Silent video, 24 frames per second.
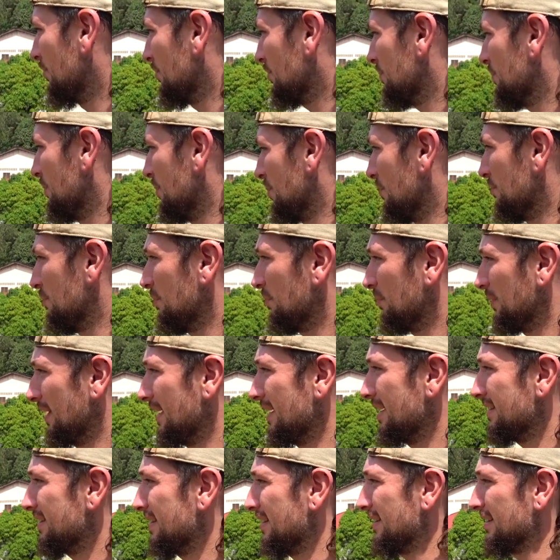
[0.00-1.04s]
most beautiful
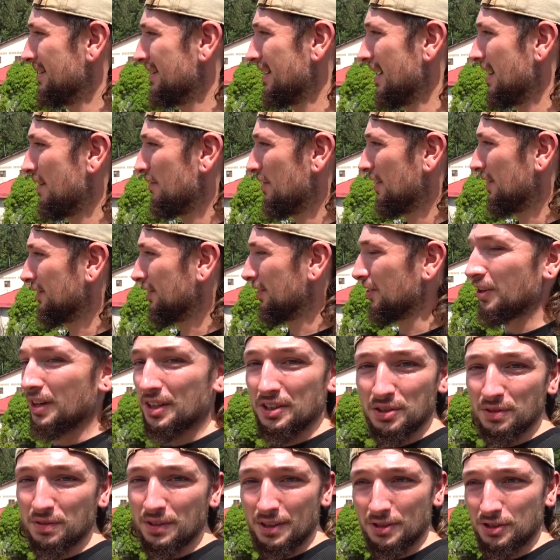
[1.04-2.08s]
places ever. I don't know, I
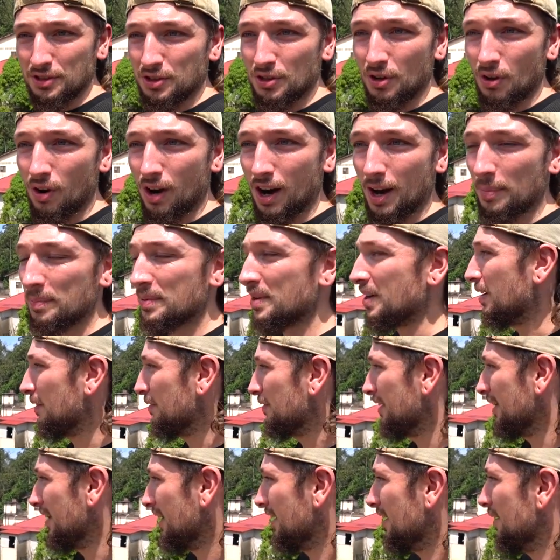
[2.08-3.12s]
just feel so happy. I
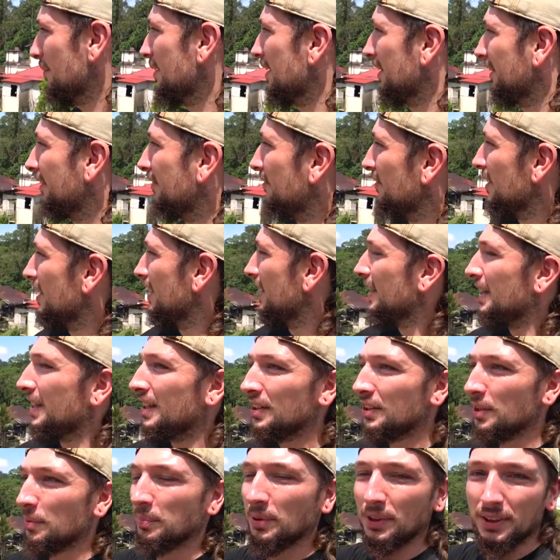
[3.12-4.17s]
feel like I'm in
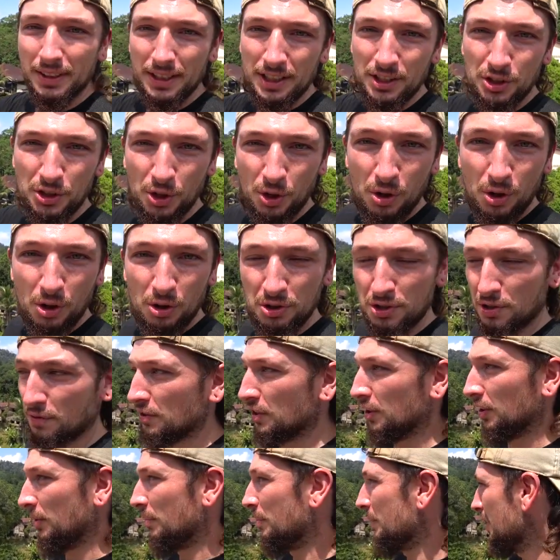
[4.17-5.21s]
the bloody jungles of
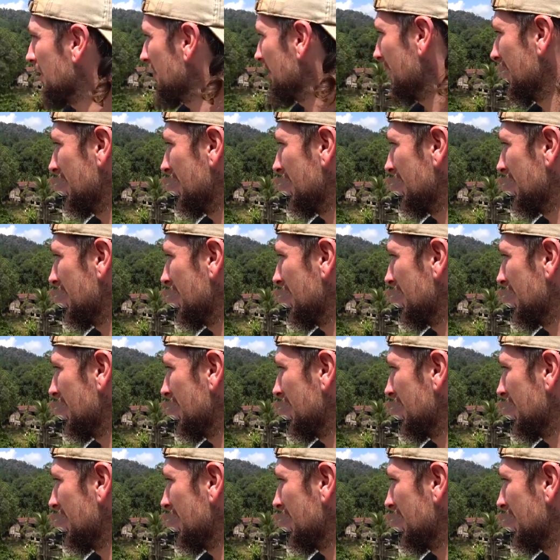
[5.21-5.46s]
Colombia